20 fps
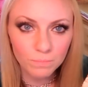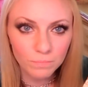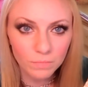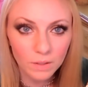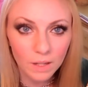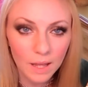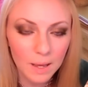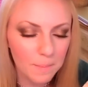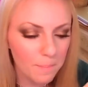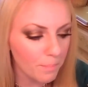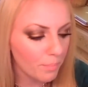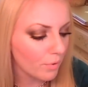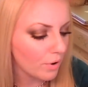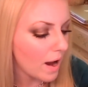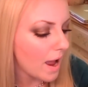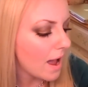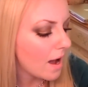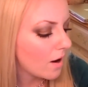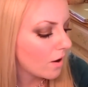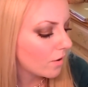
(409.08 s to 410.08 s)
light
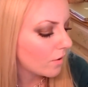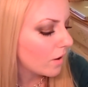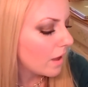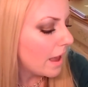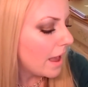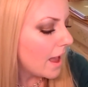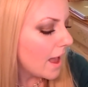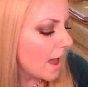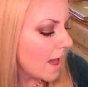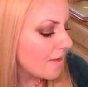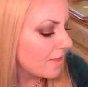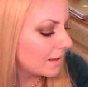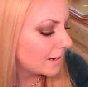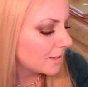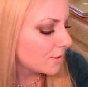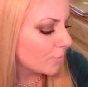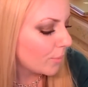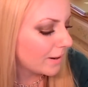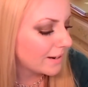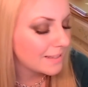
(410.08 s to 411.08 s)
brown, and then
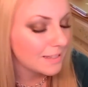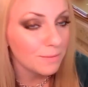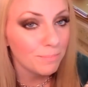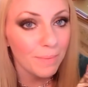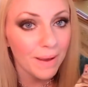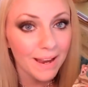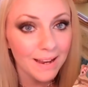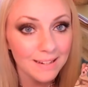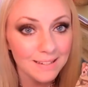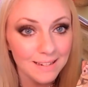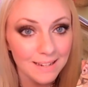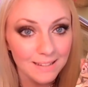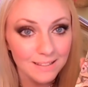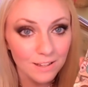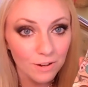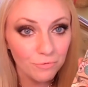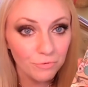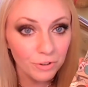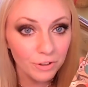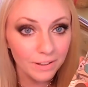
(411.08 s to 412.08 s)
Twice Baked is
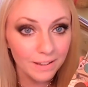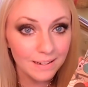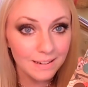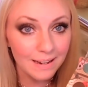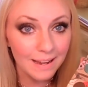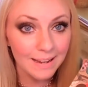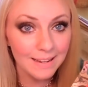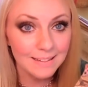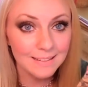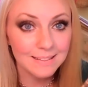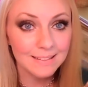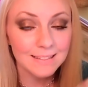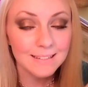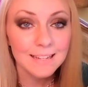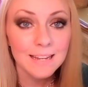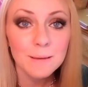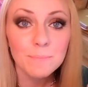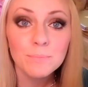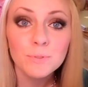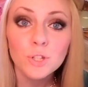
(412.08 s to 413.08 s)
a really nice
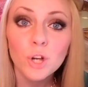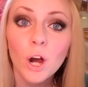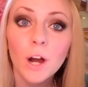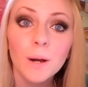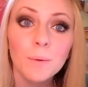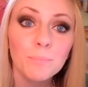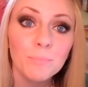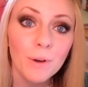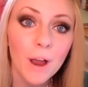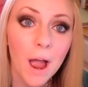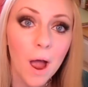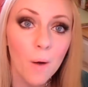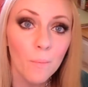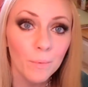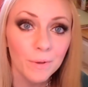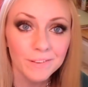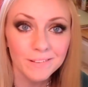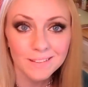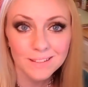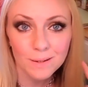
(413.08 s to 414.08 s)
deep dark brown
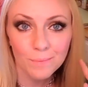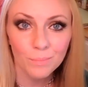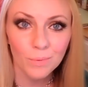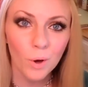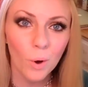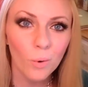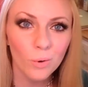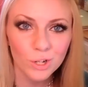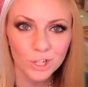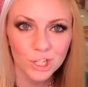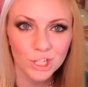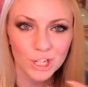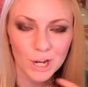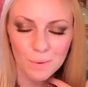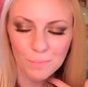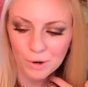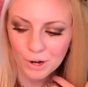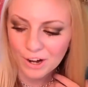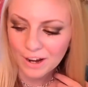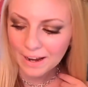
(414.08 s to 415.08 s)
with some gold
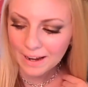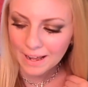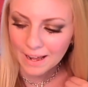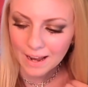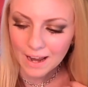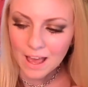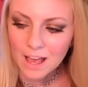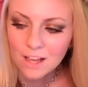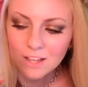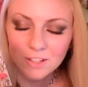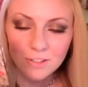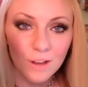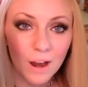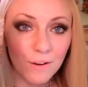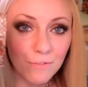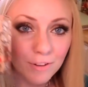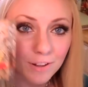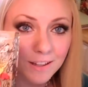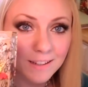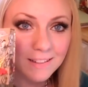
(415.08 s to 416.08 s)
shimmer in it. So I
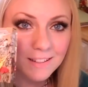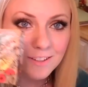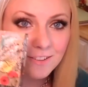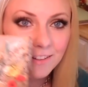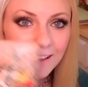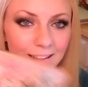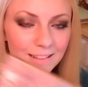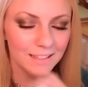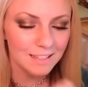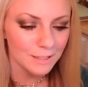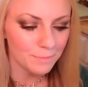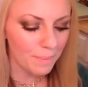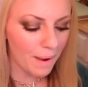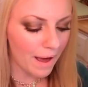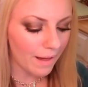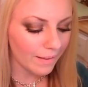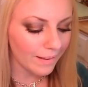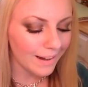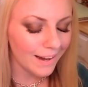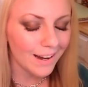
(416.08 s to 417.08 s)
really do like this
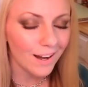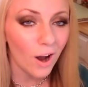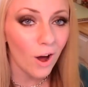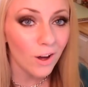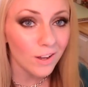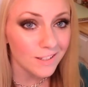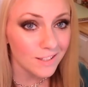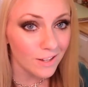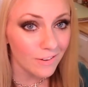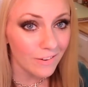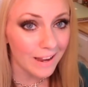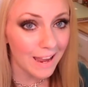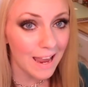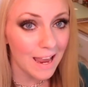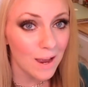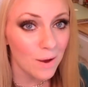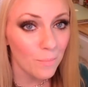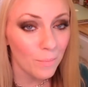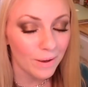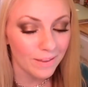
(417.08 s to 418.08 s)
palette. It also
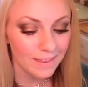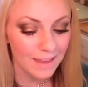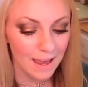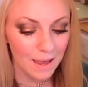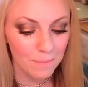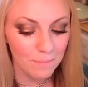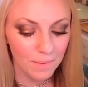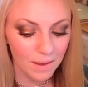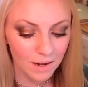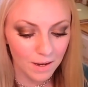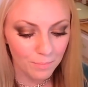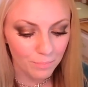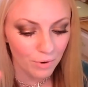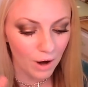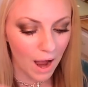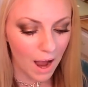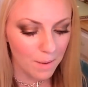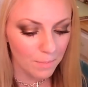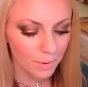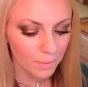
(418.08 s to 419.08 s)
came with a mini
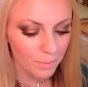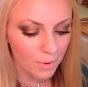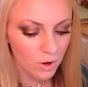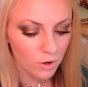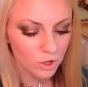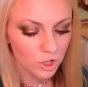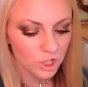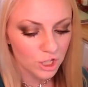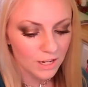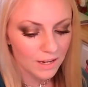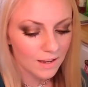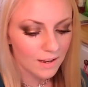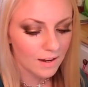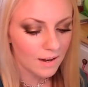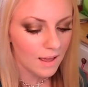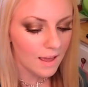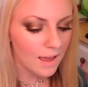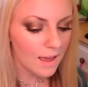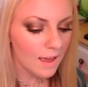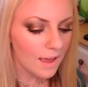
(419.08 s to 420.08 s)
primer
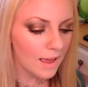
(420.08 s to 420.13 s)
potion